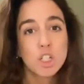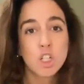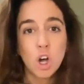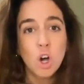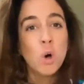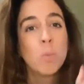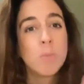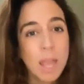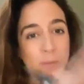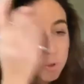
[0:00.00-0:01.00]
So
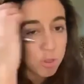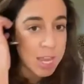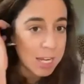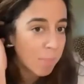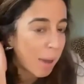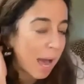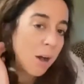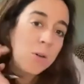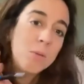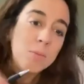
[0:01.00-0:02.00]
if you think
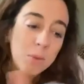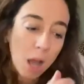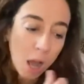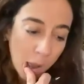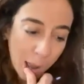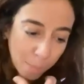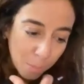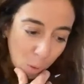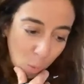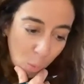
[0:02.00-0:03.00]
about
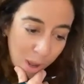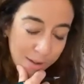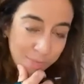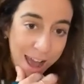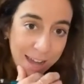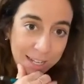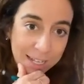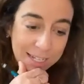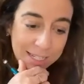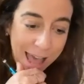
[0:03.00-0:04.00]
when Vata
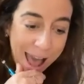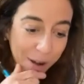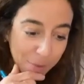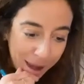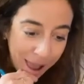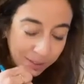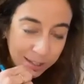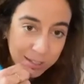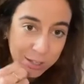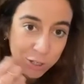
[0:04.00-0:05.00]
is out of
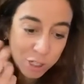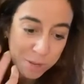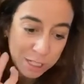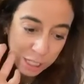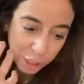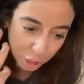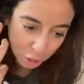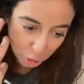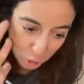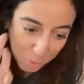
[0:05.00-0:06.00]
balance, it usually means that
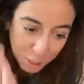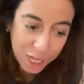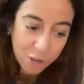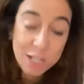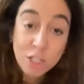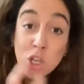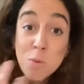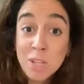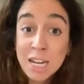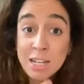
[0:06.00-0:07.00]
too much air has
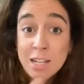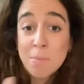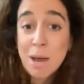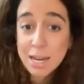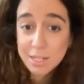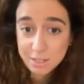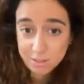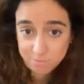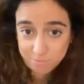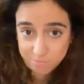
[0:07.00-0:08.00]
accumulated in the mind,
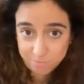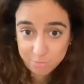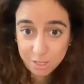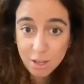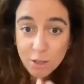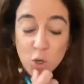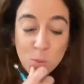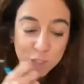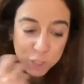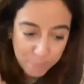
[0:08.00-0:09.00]
too
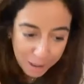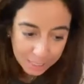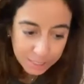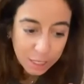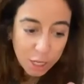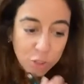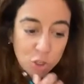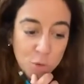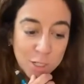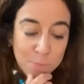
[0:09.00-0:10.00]
much space,
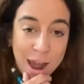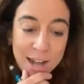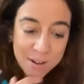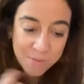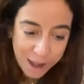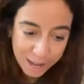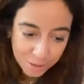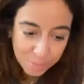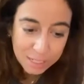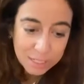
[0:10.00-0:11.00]
too much body
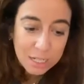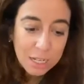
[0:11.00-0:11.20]
environment.